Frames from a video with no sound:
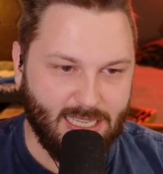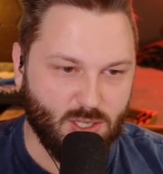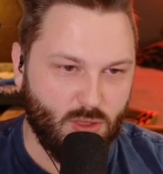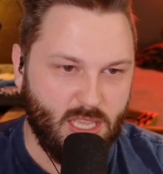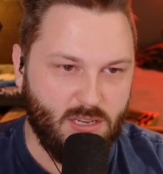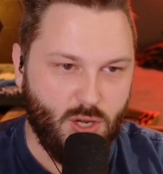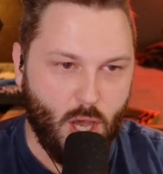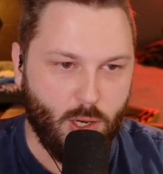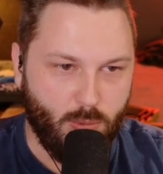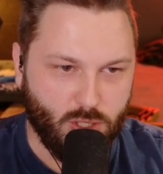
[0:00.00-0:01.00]
these are the
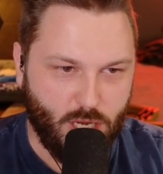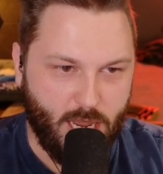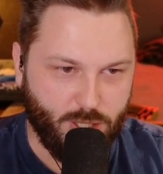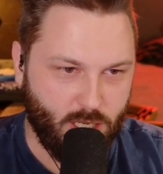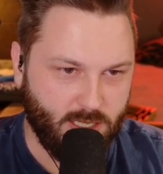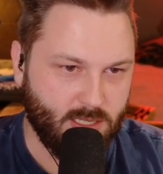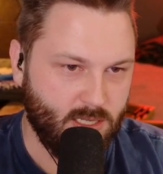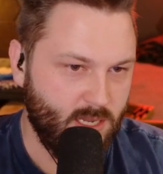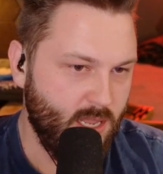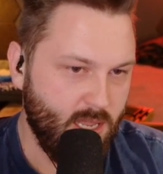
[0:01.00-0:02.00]
notable changes.
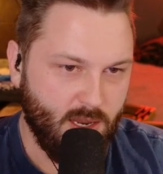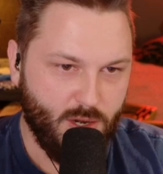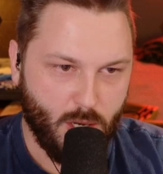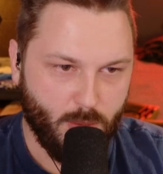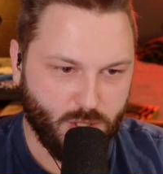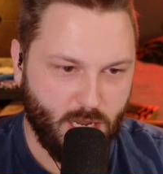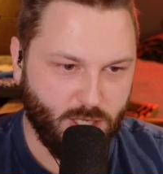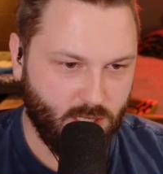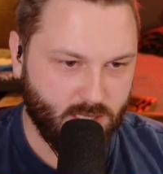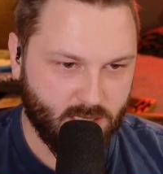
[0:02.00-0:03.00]
Notable
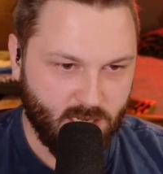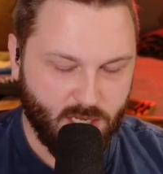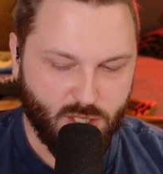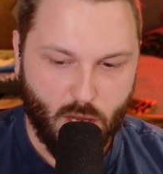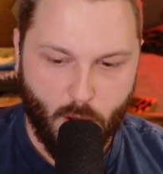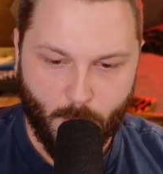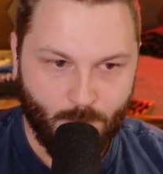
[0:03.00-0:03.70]
changes. So,